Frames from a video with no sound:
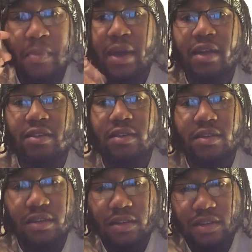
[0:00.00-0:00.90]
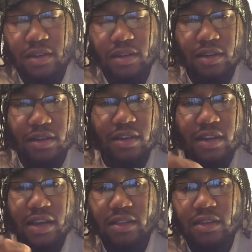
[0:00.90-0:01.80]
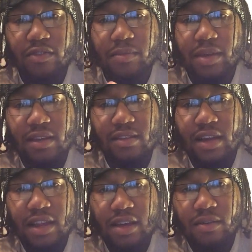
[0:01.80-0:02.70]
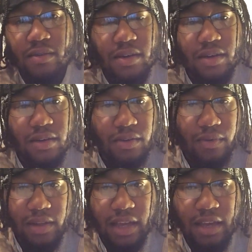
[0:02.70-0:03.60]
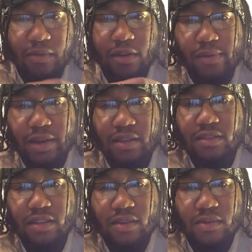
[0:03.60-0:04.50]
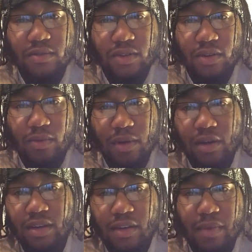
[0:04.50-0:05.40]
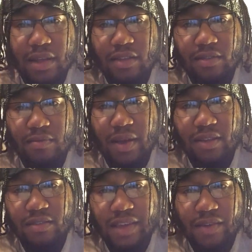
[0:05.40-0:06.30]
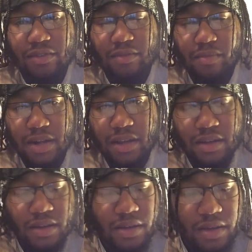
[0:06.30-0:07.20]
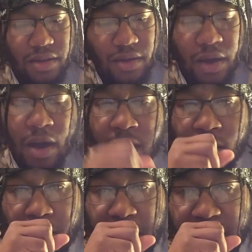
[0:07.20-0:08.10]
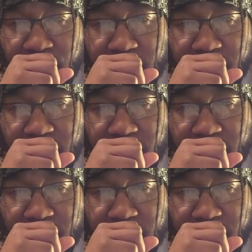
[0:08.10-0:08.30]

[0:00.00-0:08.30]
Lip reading: made to kill us from the inside out, where we can still work and make this devil some money. But the